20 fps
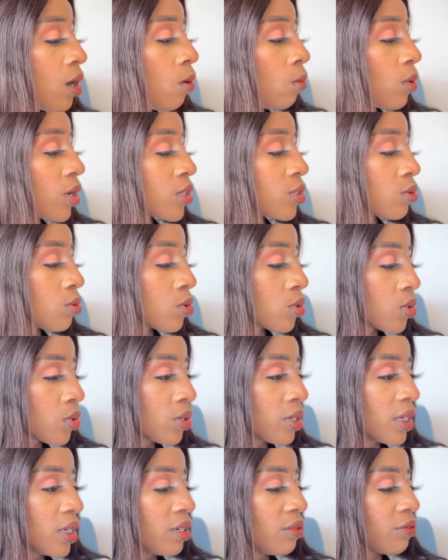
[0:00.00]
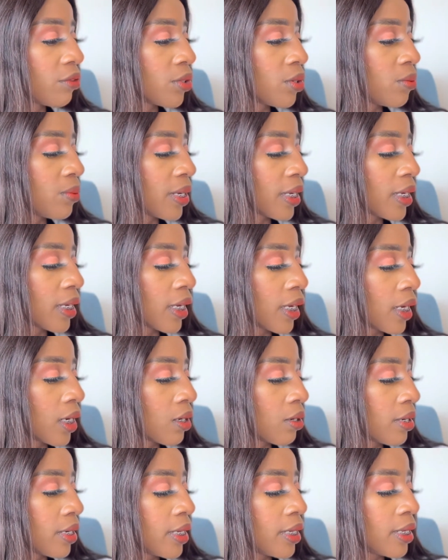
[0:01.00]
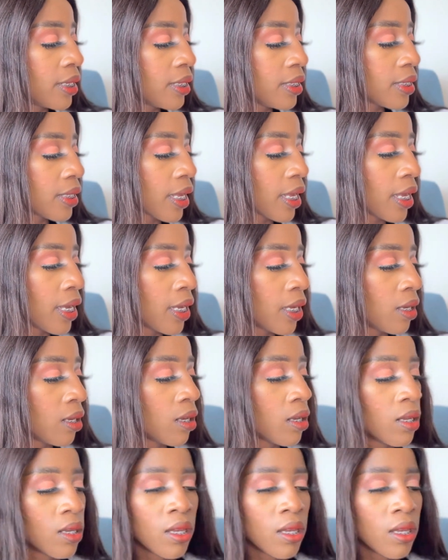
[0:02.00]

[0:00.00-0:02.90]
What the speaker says: What you also need for your wig care is a